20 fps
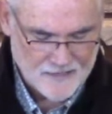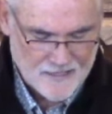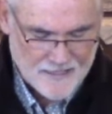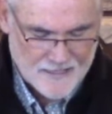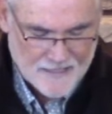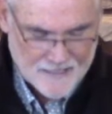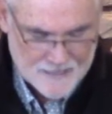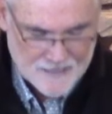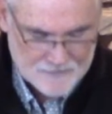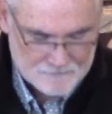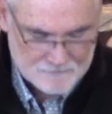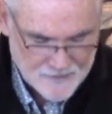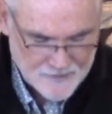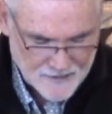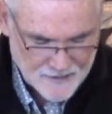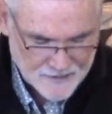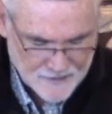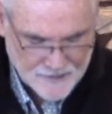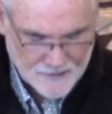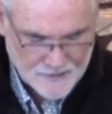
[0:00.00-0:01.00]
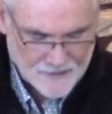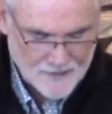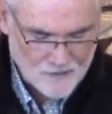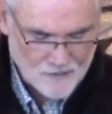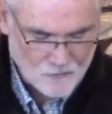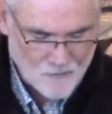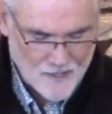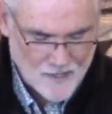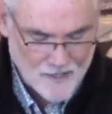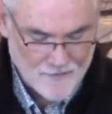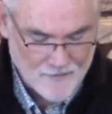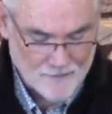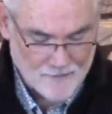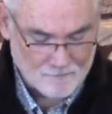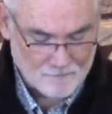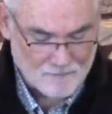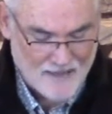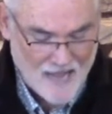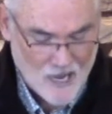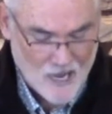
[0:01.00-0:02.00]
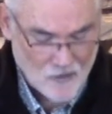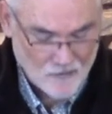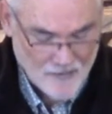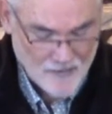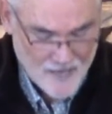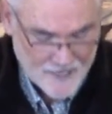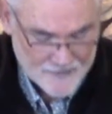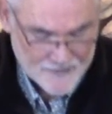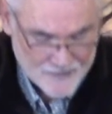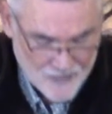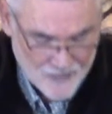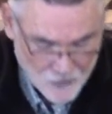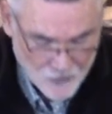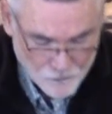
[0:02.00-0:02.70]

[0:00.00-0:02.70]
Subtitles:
Immediately aware that power had gone